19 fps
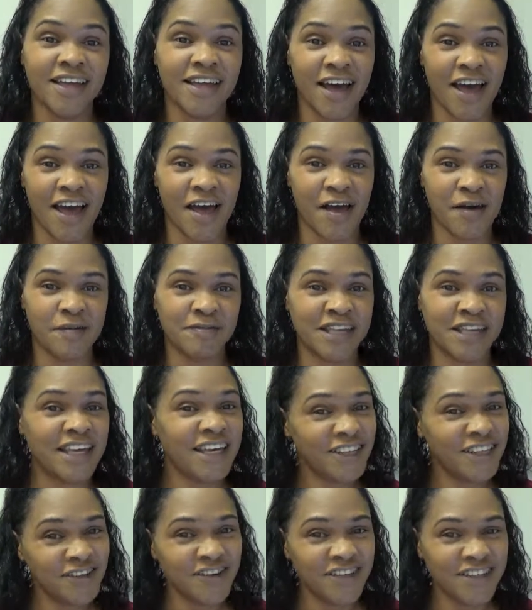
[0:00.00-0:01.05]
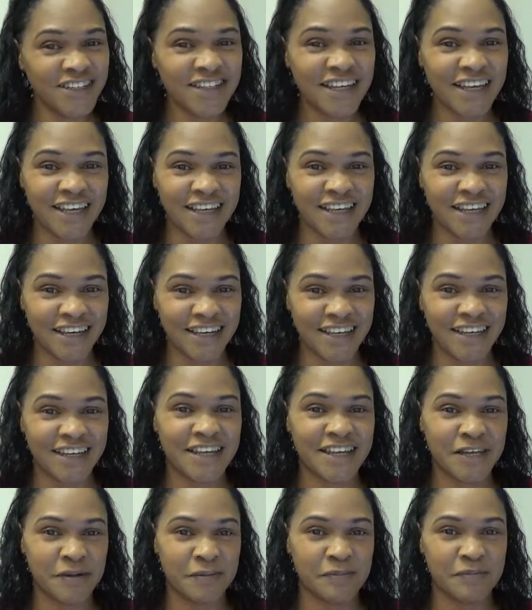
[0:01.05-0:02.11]
Um, eat good, eat clean,
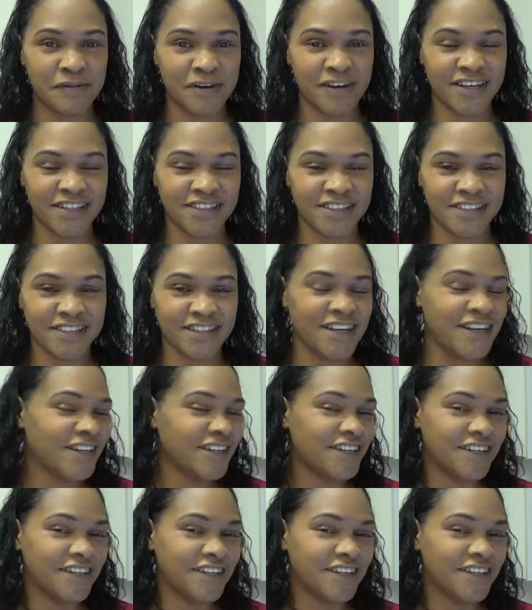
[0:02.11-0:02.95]
eat blessed.